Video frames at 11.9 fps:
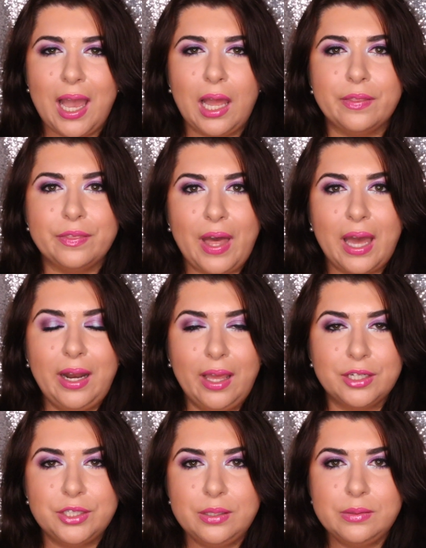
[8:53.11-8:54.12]
and that
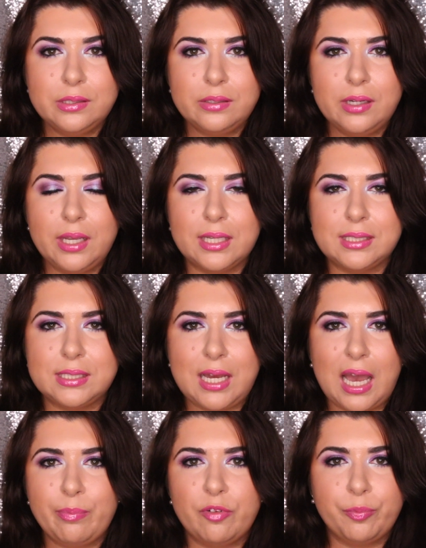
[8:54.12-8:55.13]
end user is the
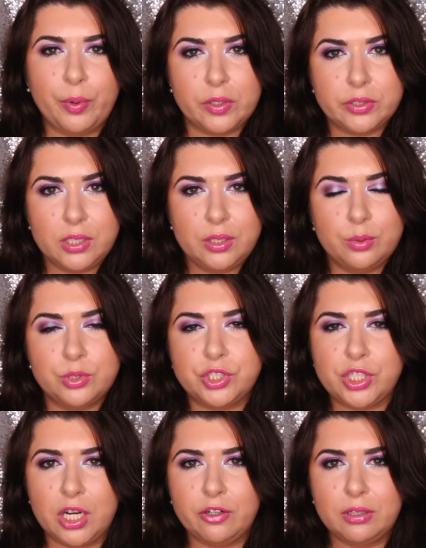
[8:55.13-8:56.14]
type of person who
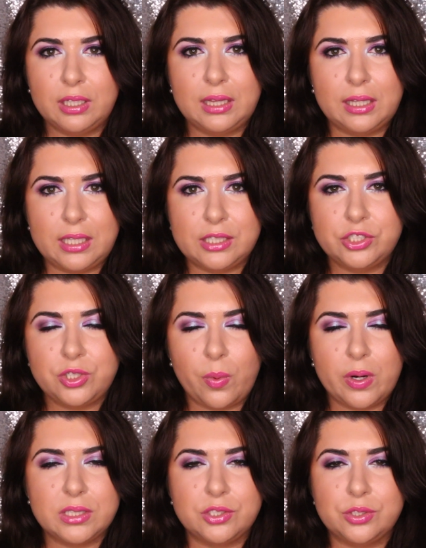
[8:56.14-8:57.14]
generally leans
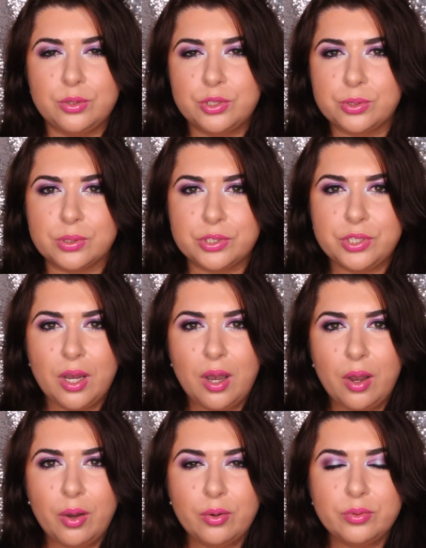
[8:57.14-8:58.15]
towards neutral
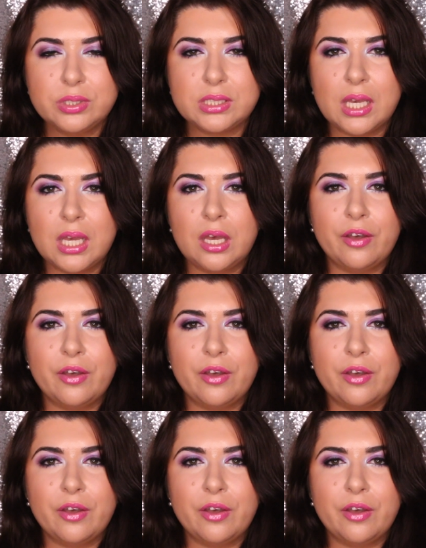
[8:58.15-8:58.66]
tones,